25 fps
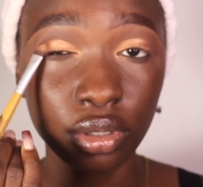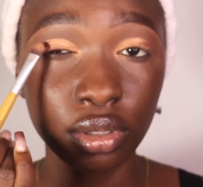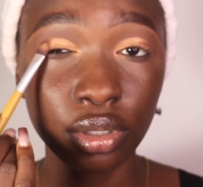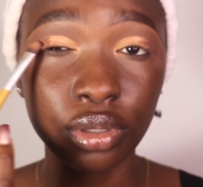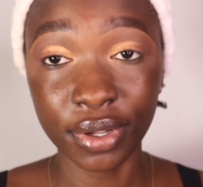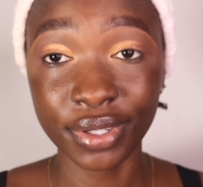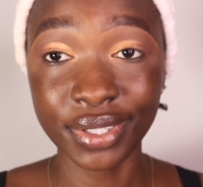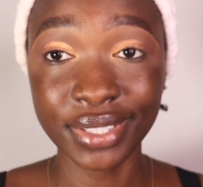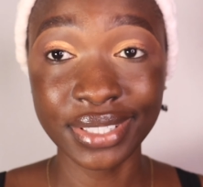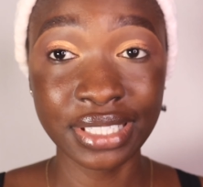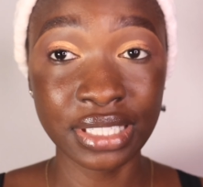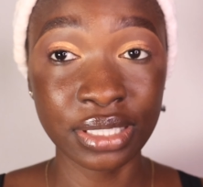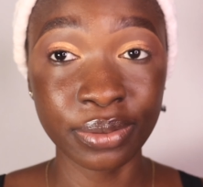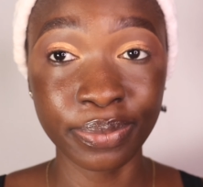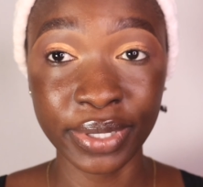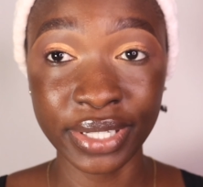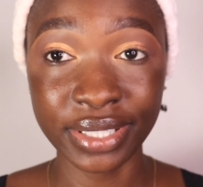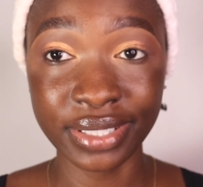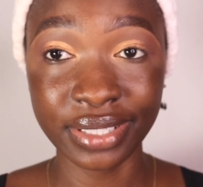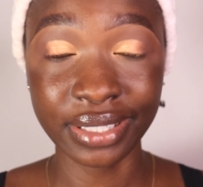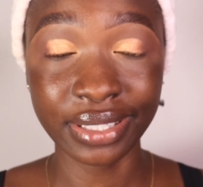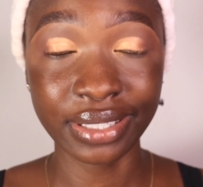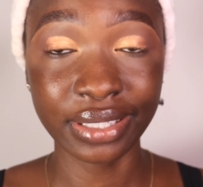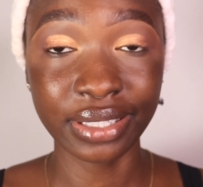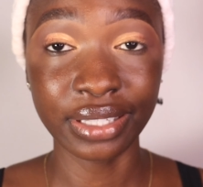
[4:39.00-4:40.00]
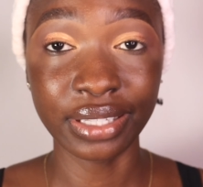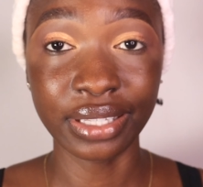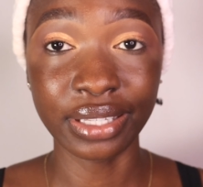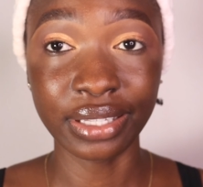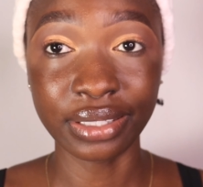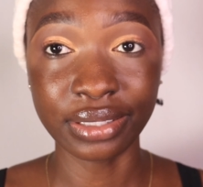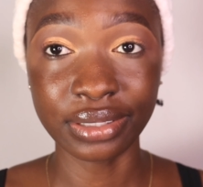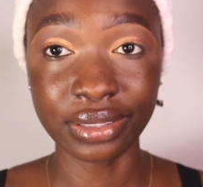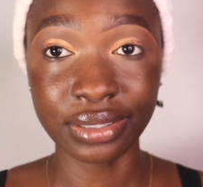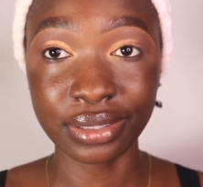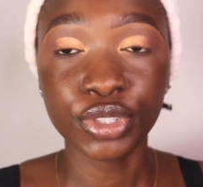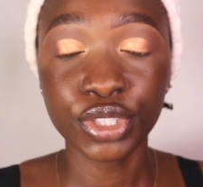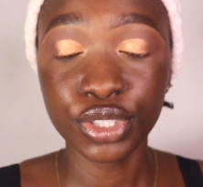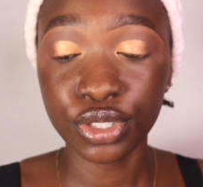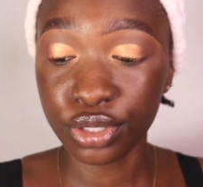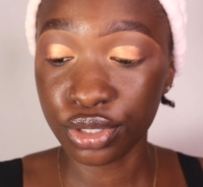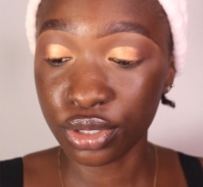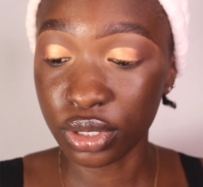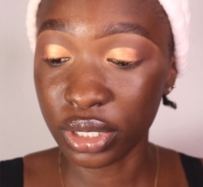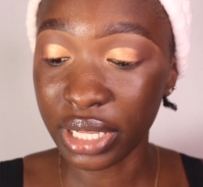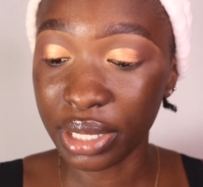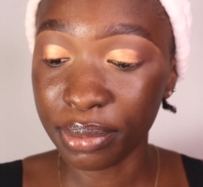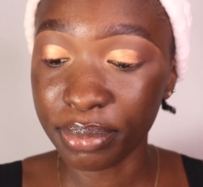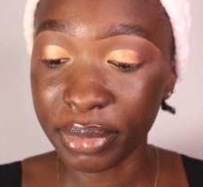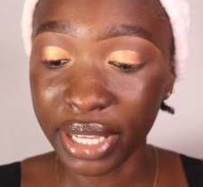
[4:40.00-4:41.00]
But this is basically it. I'm just going
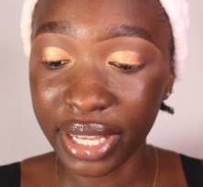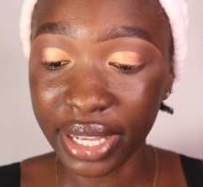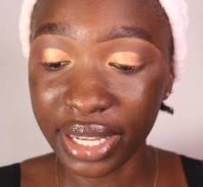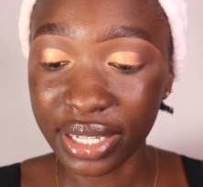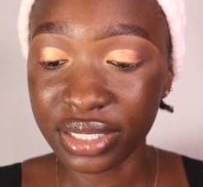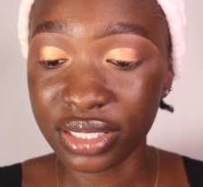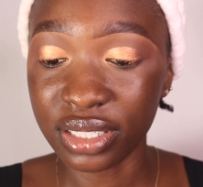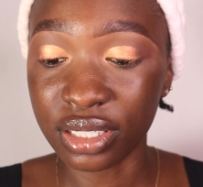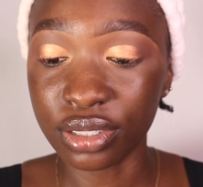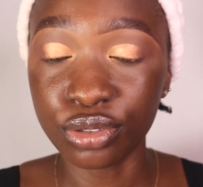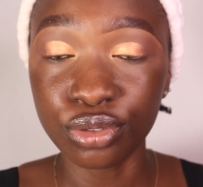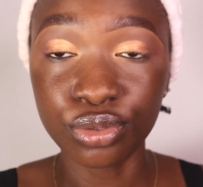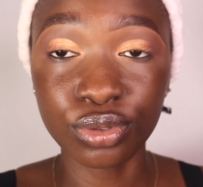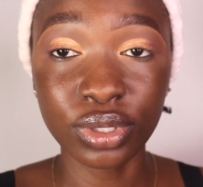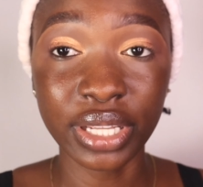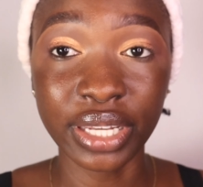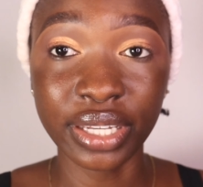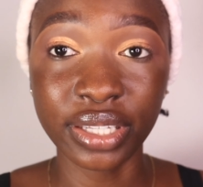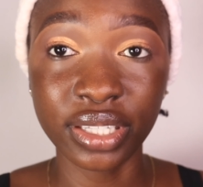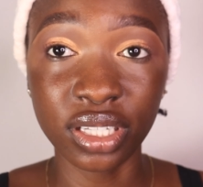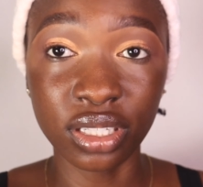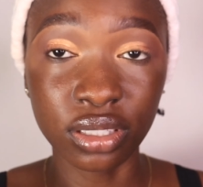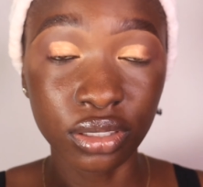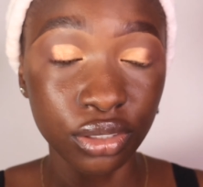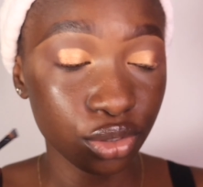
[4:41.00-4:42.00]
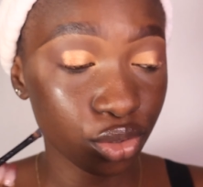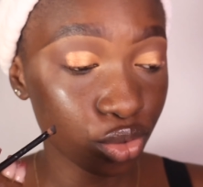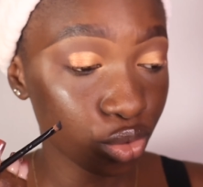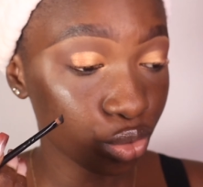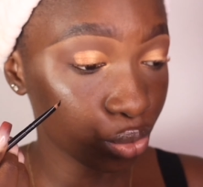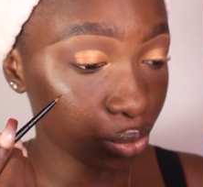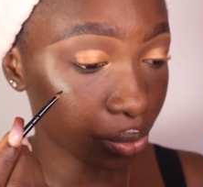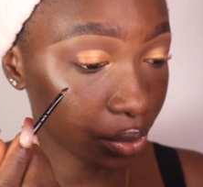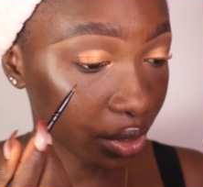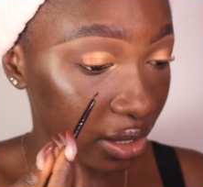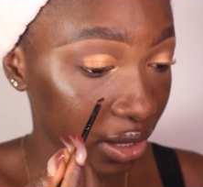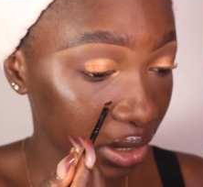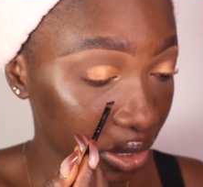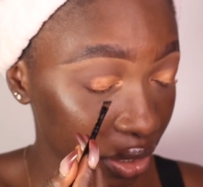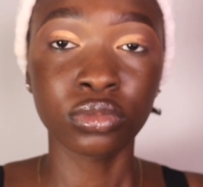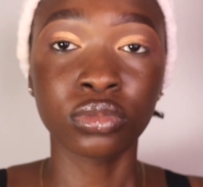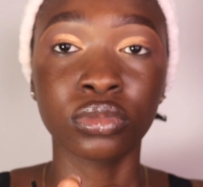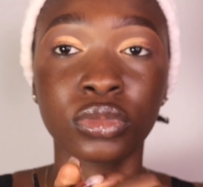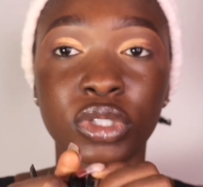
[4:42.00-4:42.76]
to line my eyes and do like a little wing.